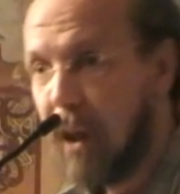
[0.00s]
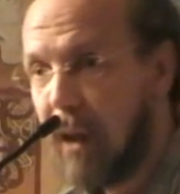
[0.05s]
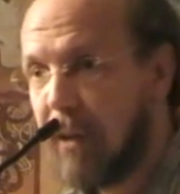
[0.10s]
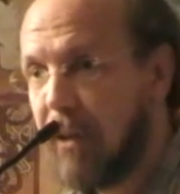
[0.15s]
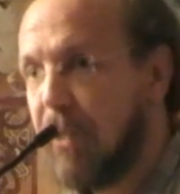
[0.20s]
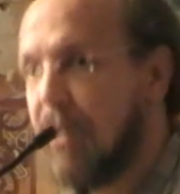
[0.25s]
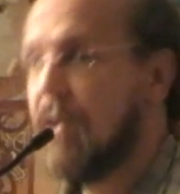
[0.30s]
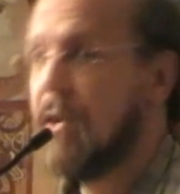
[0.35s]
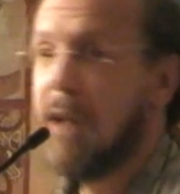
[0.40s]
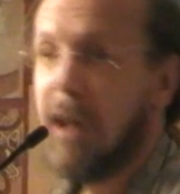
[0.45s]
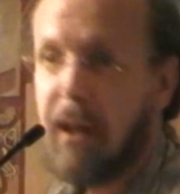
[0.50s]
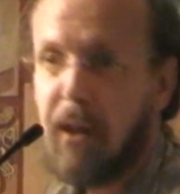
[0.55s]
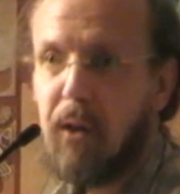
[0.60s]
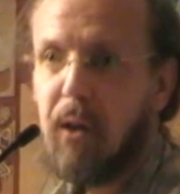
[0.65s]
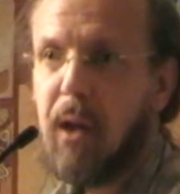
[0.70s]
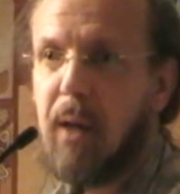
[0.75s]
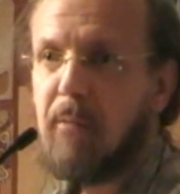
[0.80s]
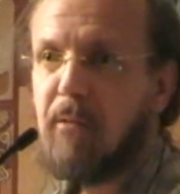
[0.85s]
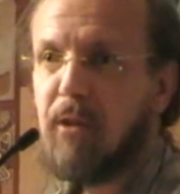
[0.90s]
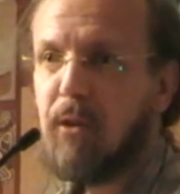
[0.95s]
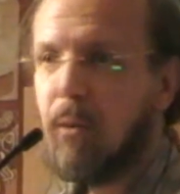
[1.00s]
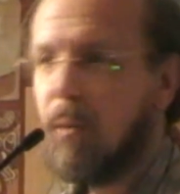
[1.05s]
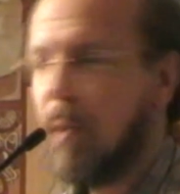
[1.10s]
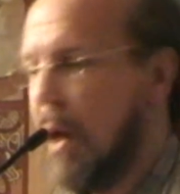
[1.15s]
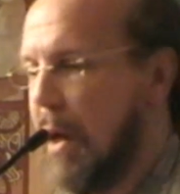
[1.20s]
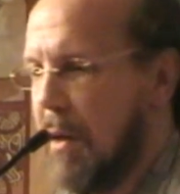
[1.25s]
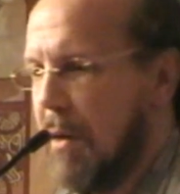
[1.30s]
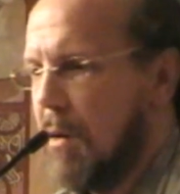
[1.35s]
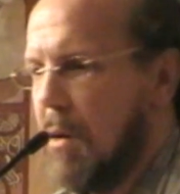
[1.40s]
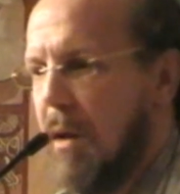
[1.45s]
judge, state your name for the
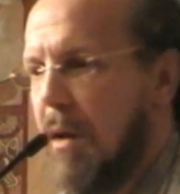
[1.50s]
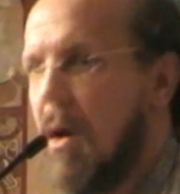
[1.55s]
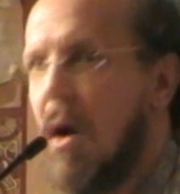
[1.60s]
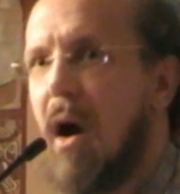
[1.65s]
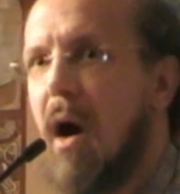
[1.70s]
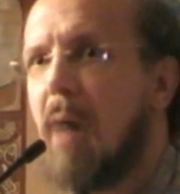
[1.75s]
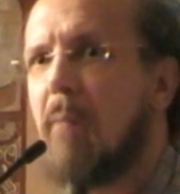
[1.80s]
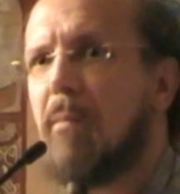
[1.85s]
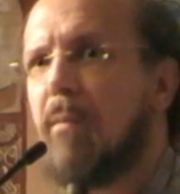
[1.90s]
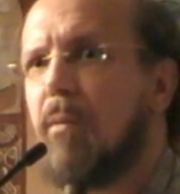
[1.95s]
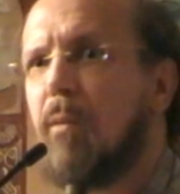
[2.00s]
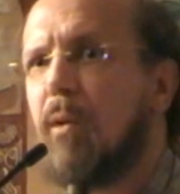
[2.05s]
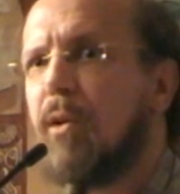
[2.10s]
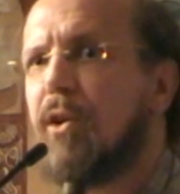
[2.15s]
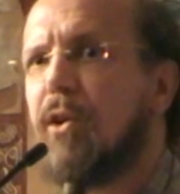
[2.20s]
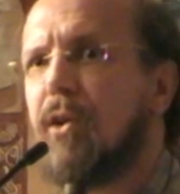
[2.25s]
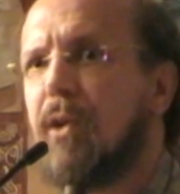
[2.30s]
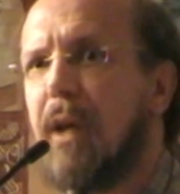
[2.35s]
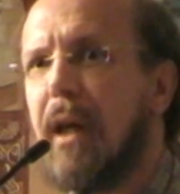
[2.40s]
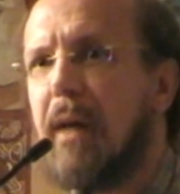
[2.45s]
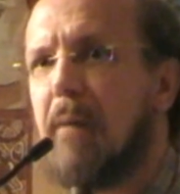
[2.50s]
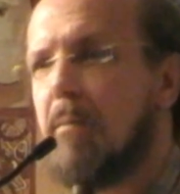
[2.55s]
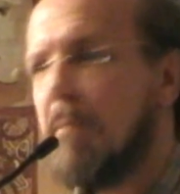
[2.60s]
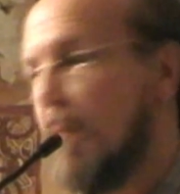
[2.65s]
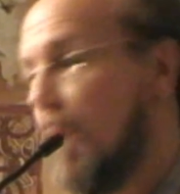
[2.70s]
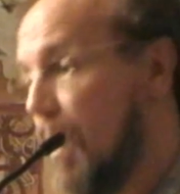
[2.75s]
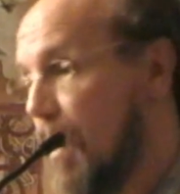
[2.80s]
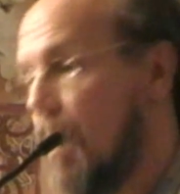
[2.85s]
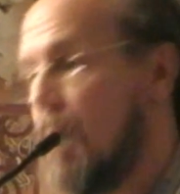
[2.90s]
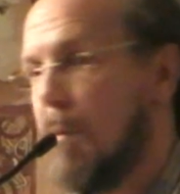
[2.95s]
record, a cop, what's your name?
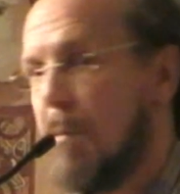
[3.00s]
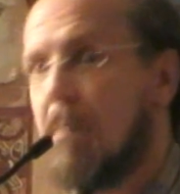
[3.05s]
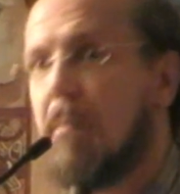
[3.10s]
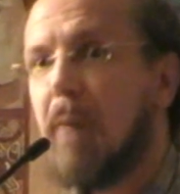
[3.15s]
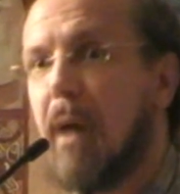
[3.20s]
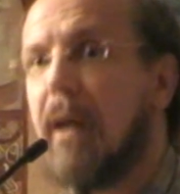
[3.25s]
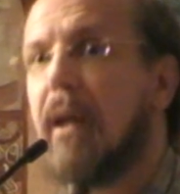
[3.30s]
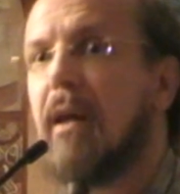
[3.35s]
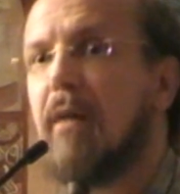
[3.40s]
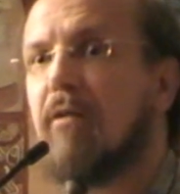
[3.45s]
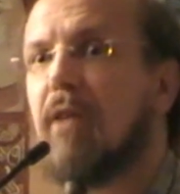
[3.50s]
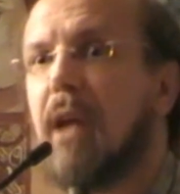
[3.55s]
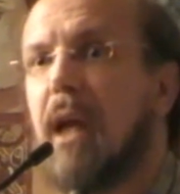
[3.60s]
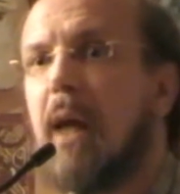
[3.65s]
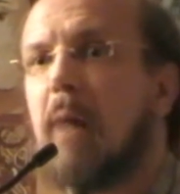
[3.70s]
My, my given